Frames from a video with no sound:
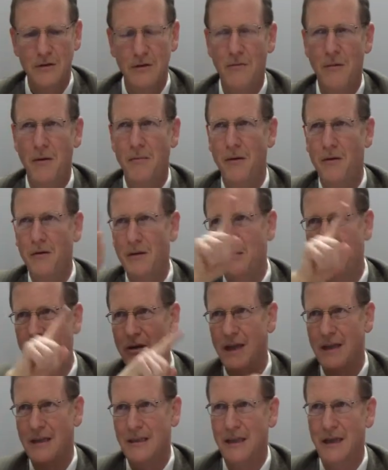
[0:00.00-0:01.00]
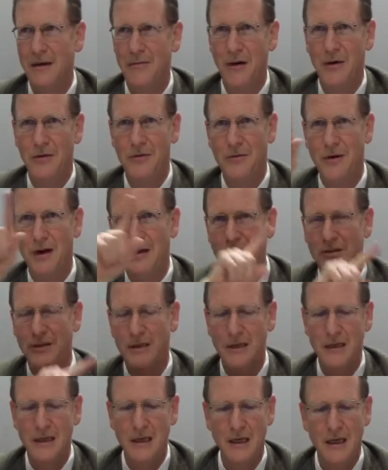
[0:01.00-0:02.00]
remember we talked yesterday about round
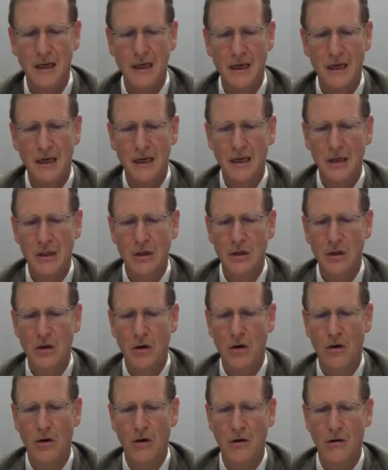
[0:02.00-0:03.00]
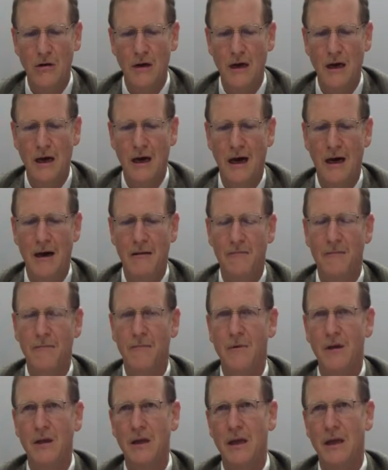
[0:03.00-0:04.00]
city, so um,
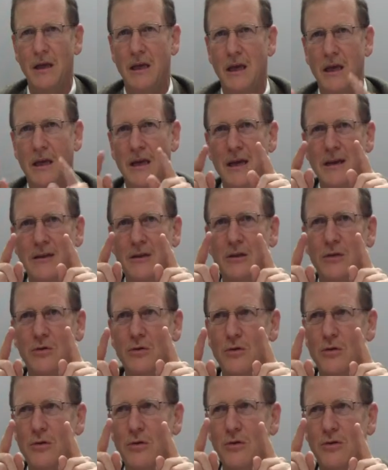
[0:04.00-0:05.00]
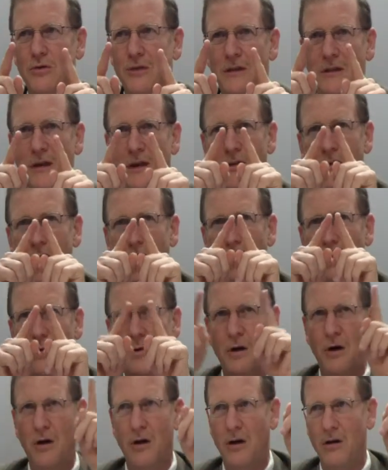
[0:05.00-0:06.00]
he needs to use the
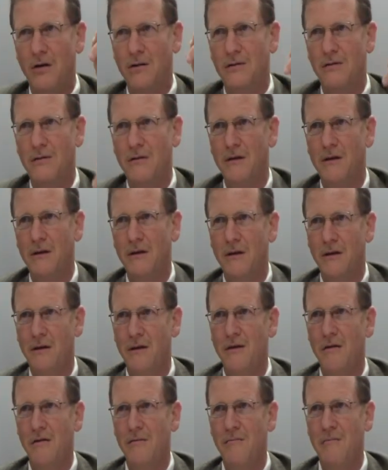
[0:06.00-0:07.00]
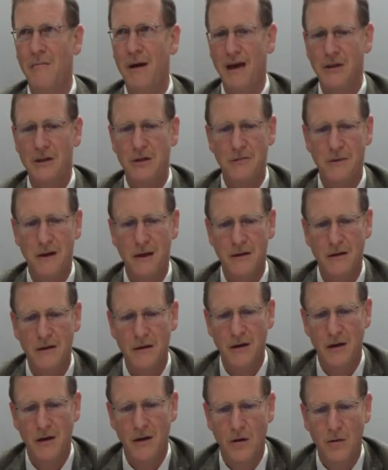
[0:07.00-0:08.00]
world measurement,
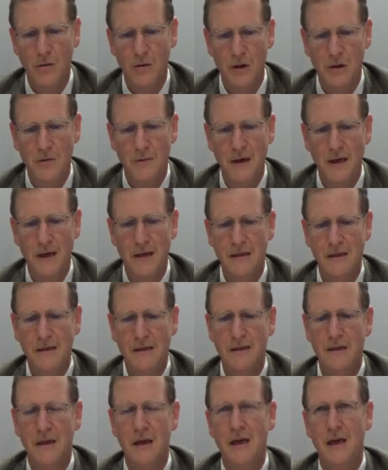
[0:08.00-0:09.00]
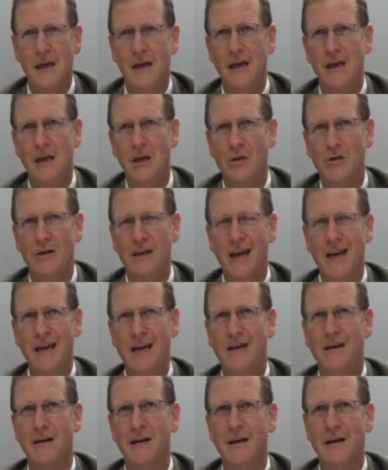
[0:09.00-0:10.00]
which means you
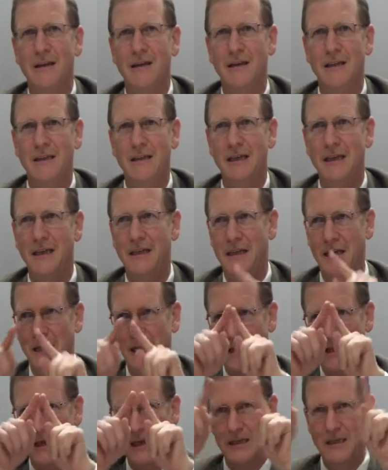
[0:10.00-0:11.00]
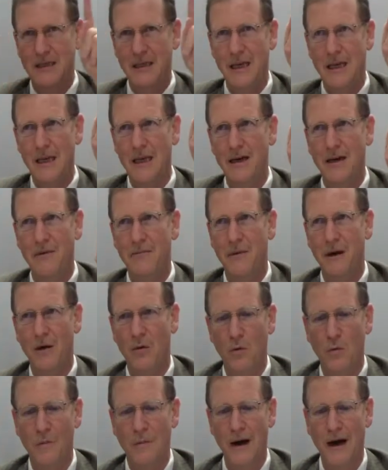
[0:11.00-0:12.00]
take the city as a ir
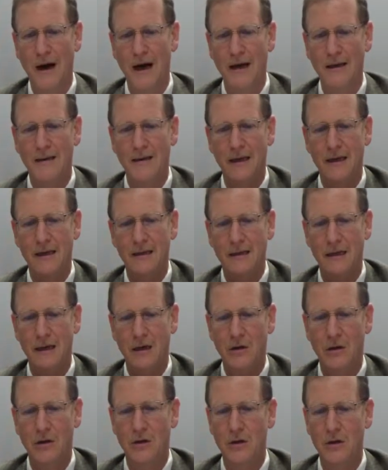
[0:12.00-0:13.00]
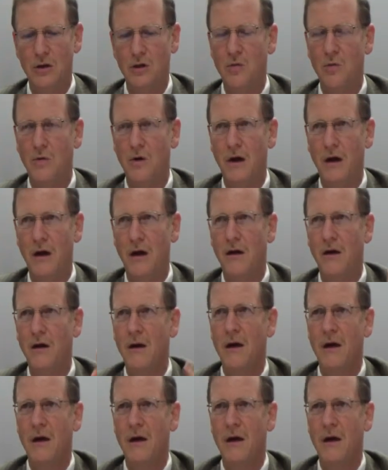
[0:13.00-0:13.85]
merubat, as a square,